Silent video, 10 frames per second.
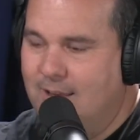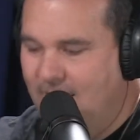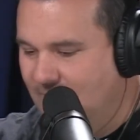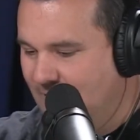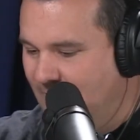
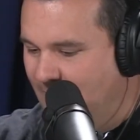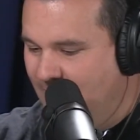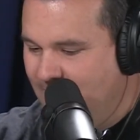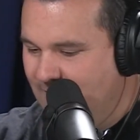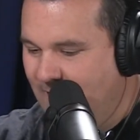And,
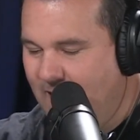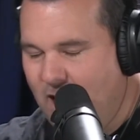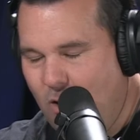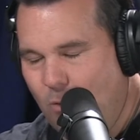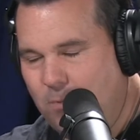and I
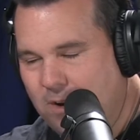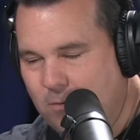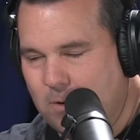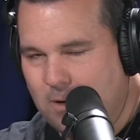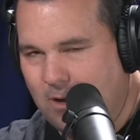hope that
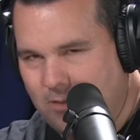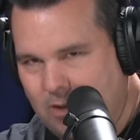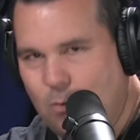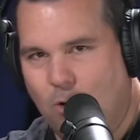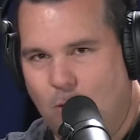everybody that
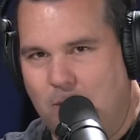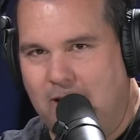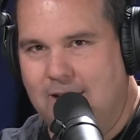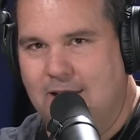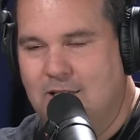you were all
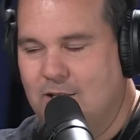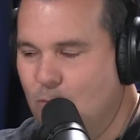paying attention.